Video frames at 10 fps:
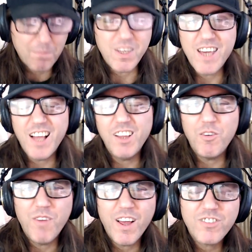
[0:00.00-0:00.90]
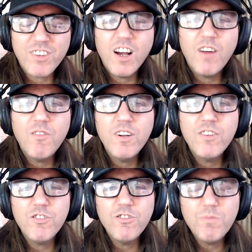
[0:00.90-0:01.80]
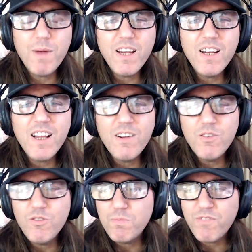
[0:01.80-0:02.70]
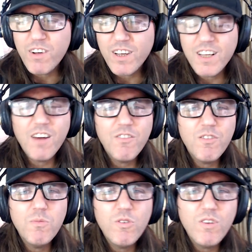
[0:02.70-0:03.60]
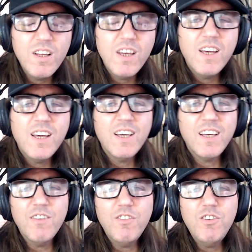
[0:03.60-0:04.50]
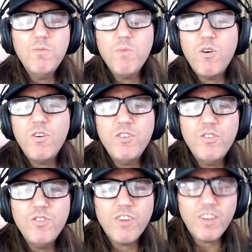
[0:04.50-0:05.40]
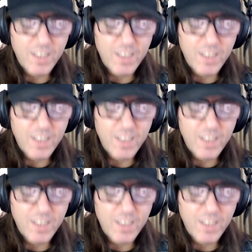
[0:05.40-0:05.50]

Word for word: the Yellow Vest coverage. Who's better than that? Who's fucking covering more, giving you more news on the